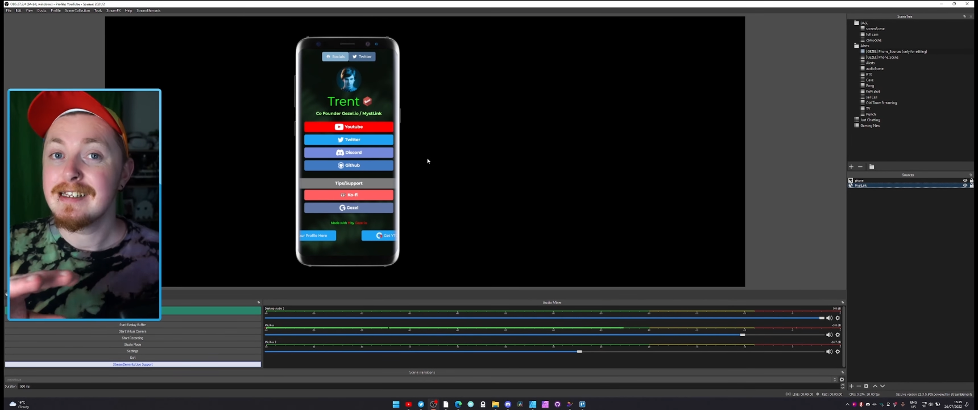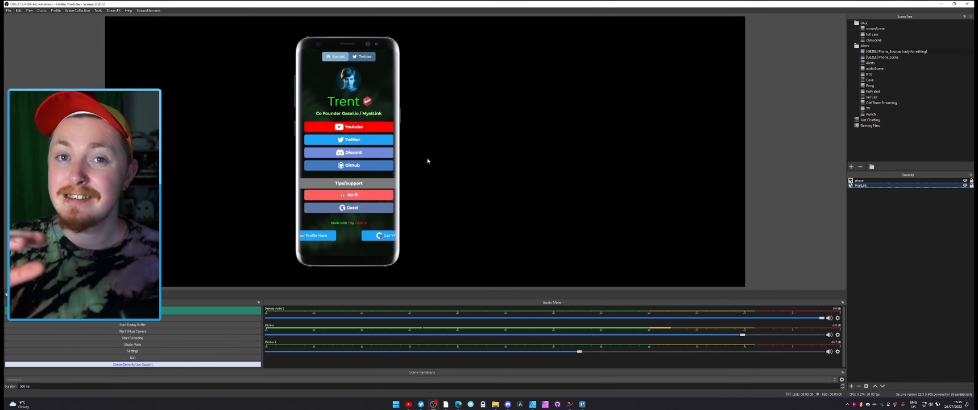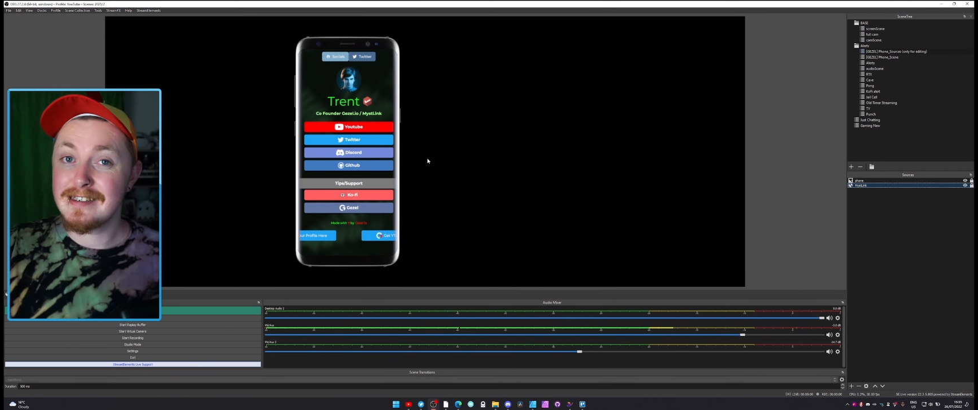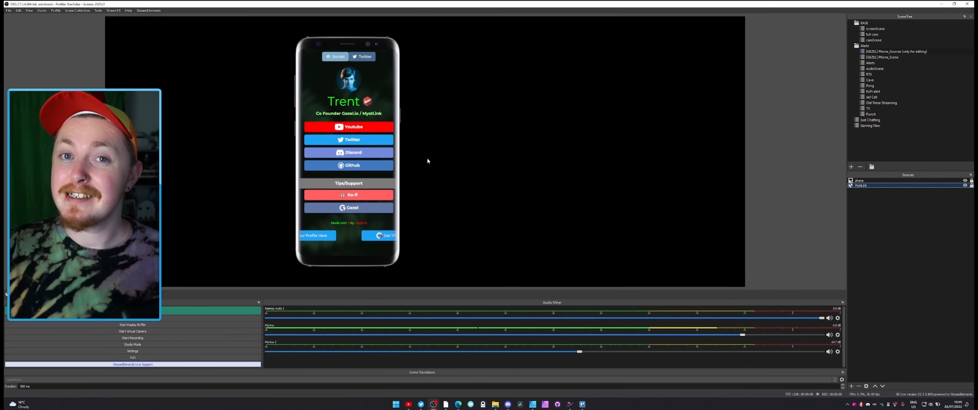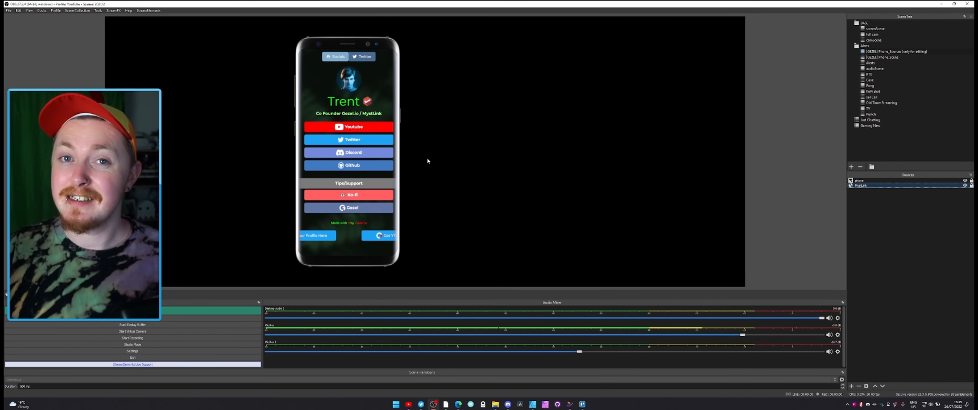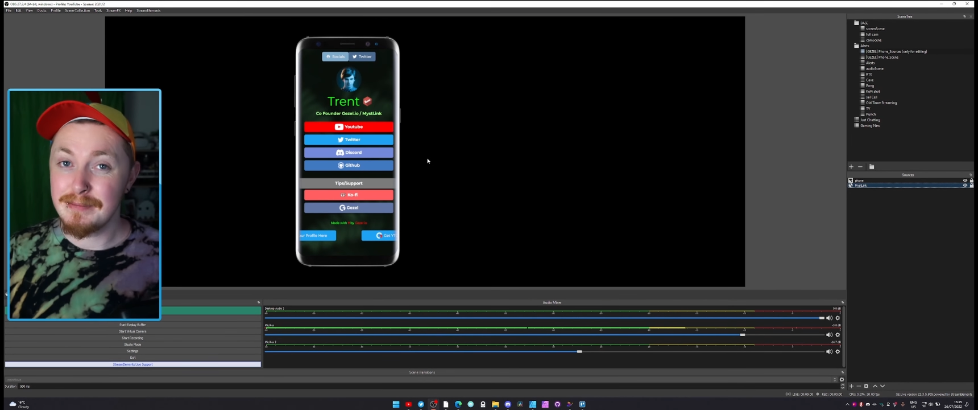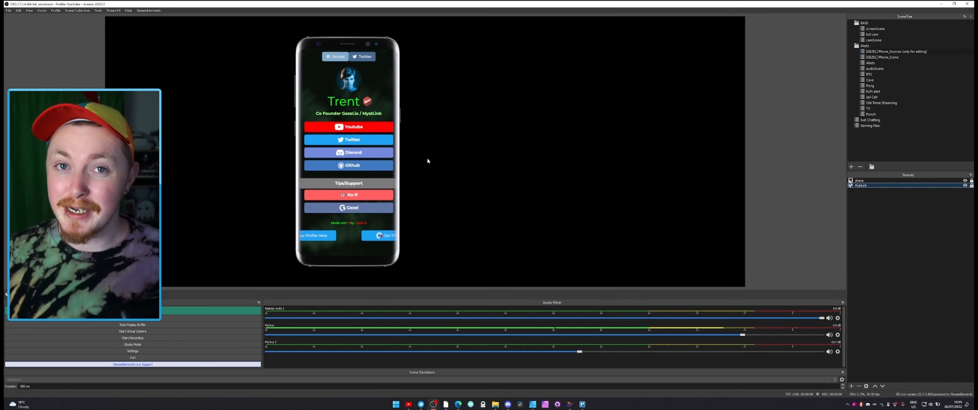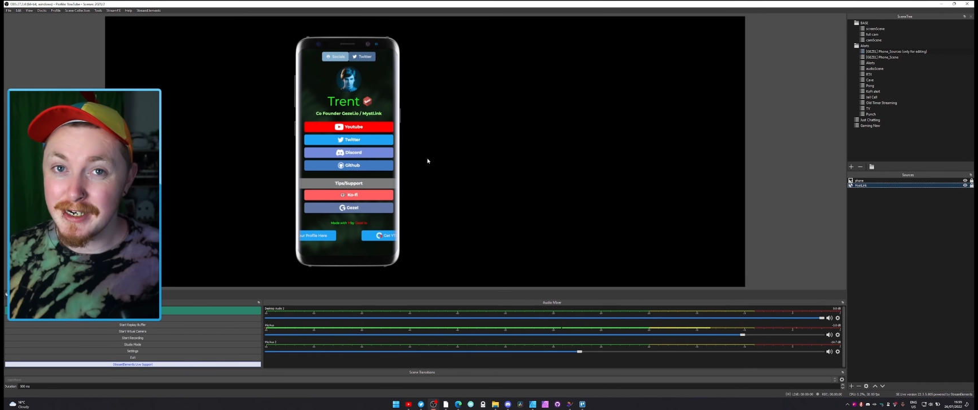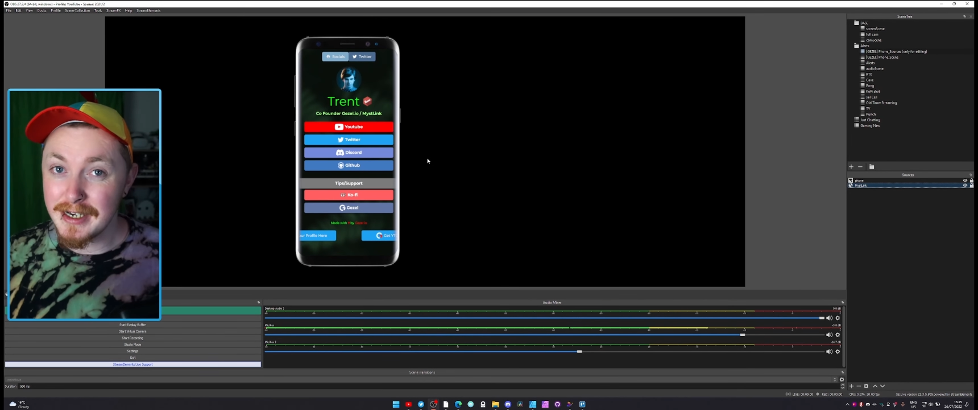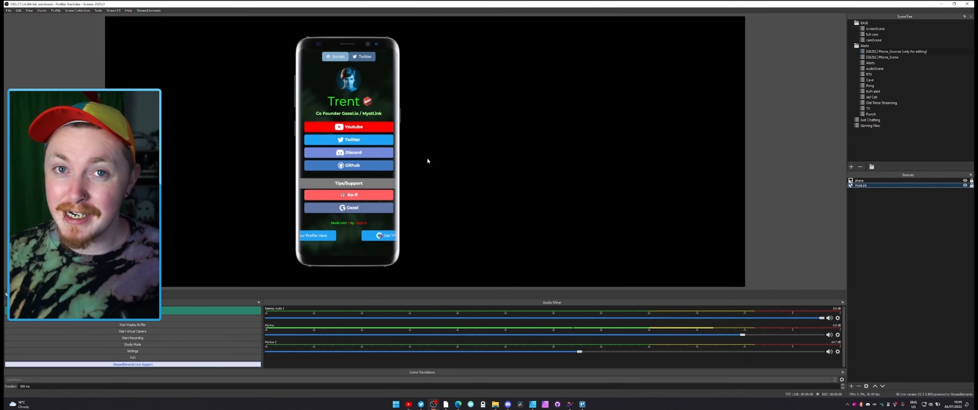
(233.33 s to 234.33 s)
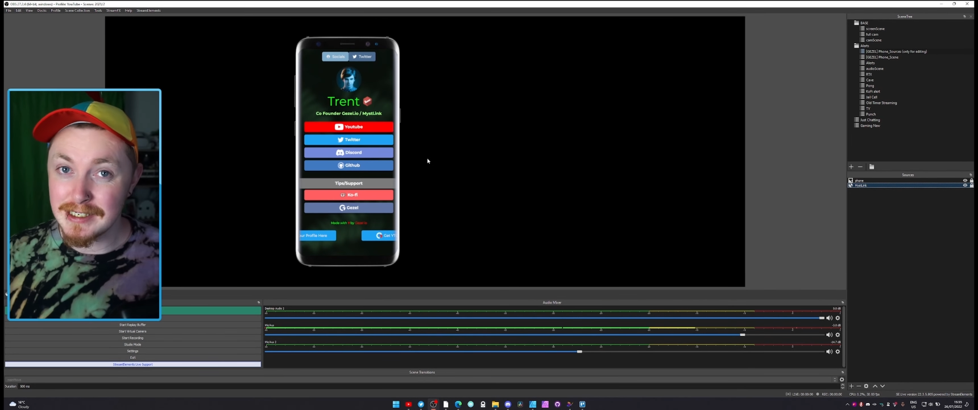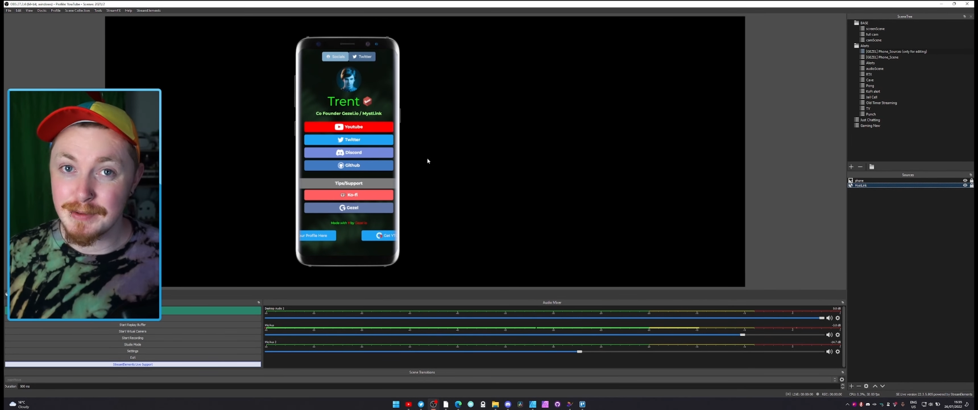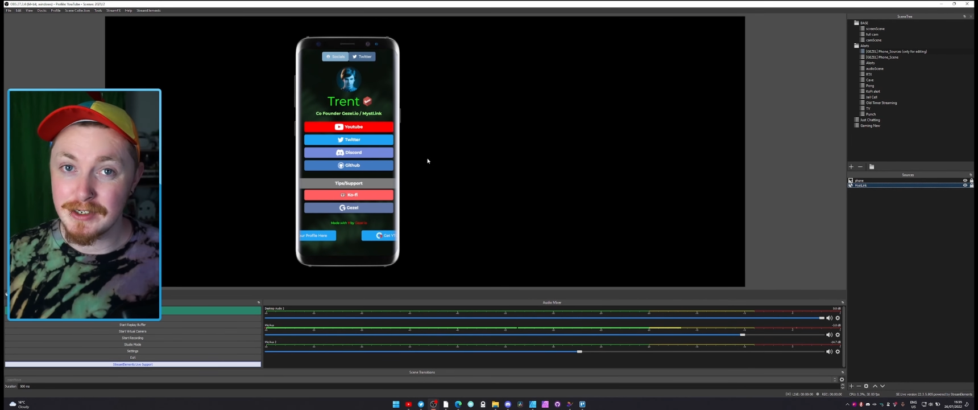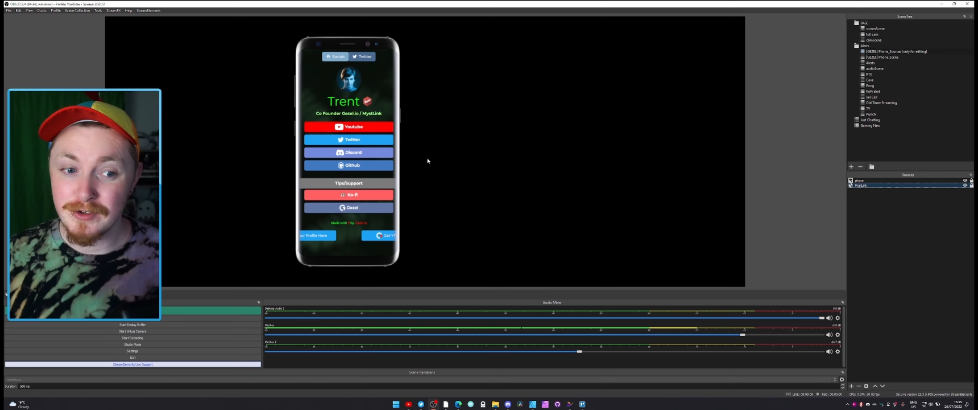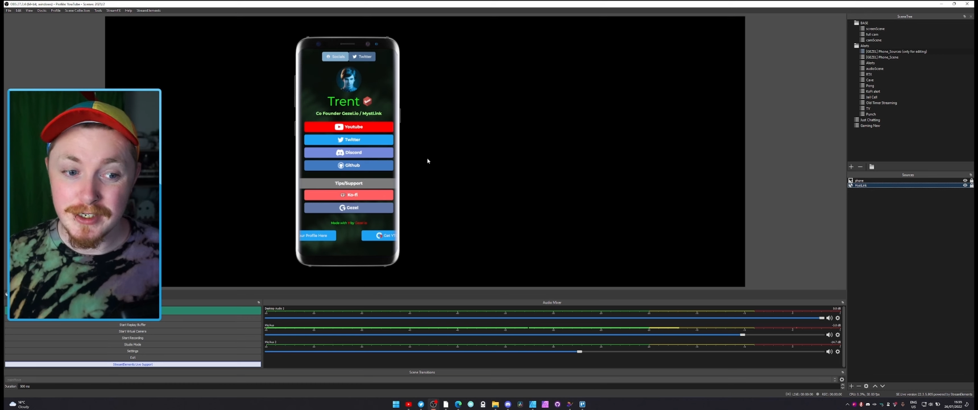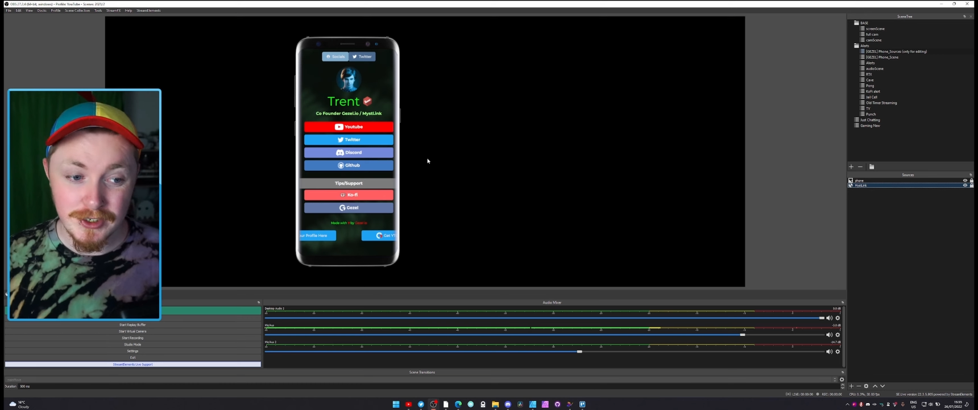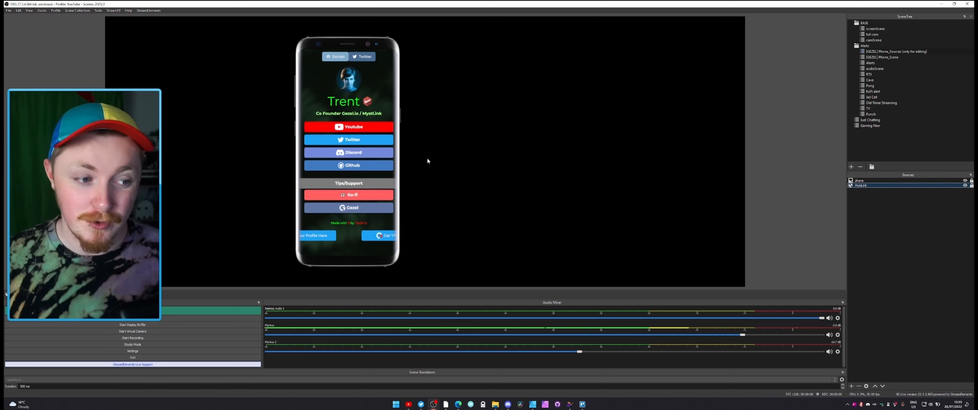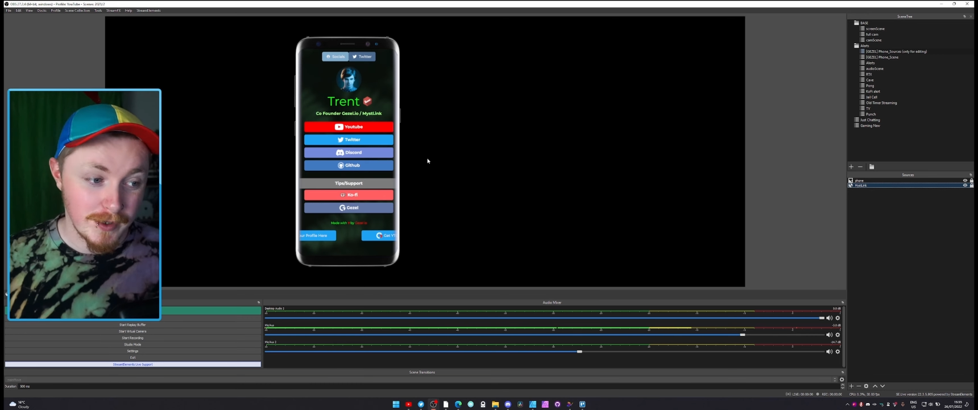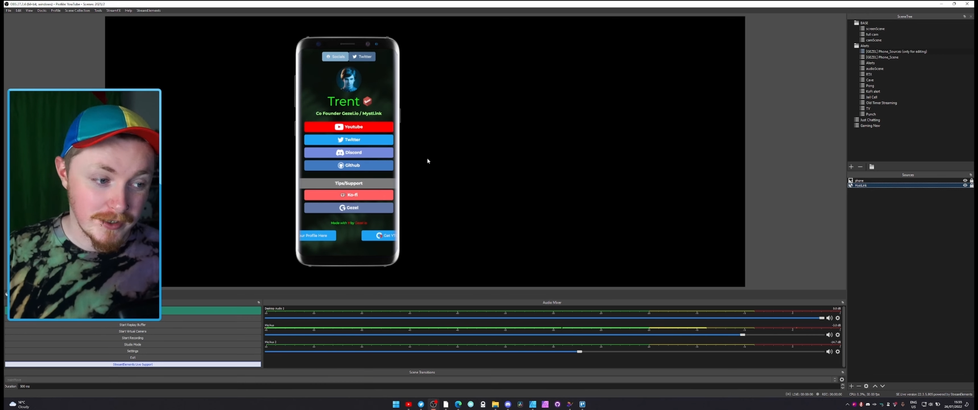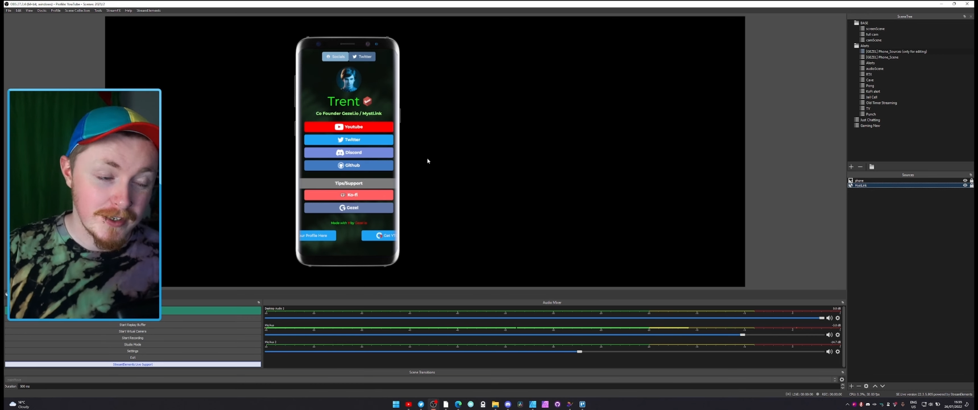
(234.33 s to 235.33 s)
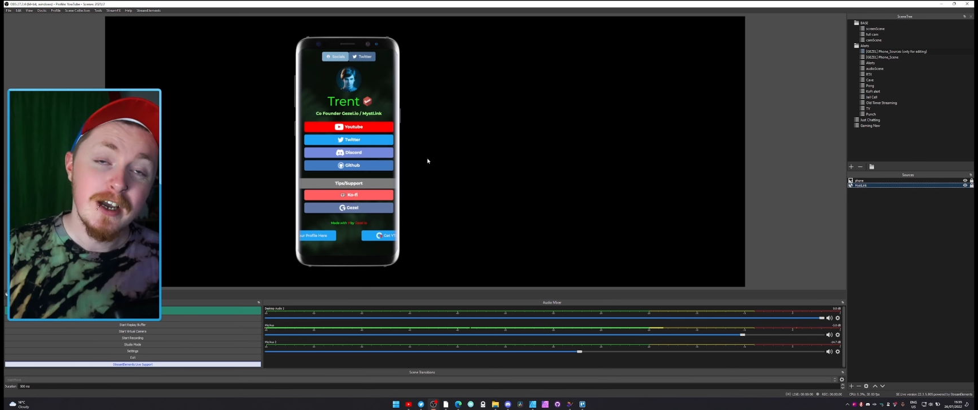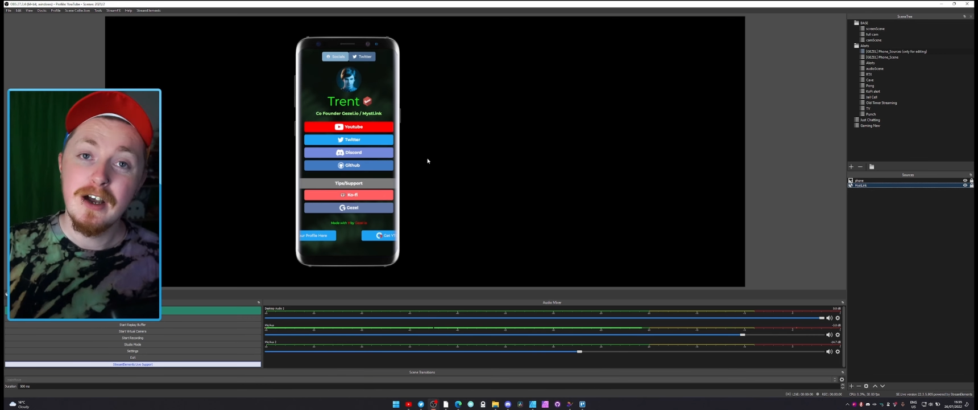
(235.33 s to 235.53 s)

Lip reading: the 16:9 aspect ratio, whereas